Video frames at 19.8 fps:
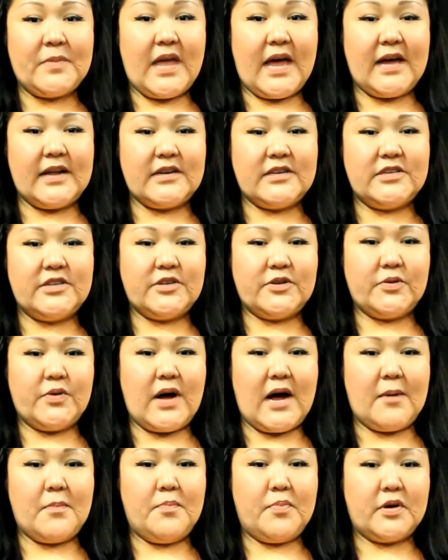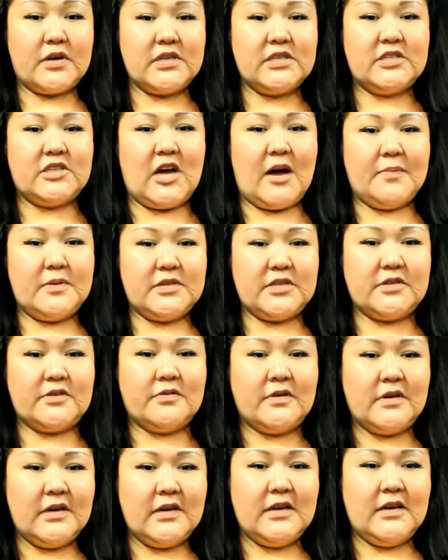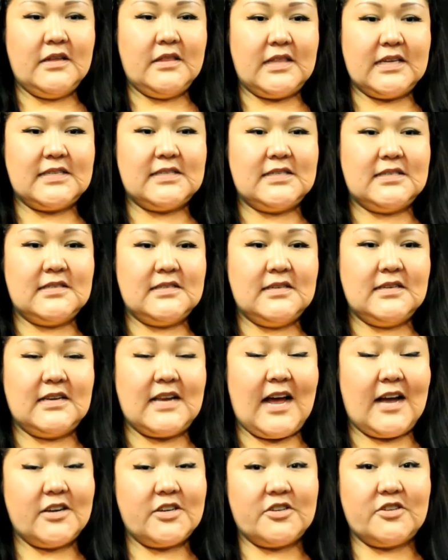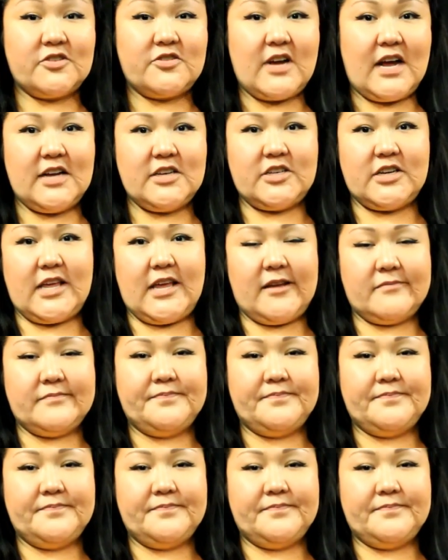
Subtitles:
And to put a stop to this national tragedy.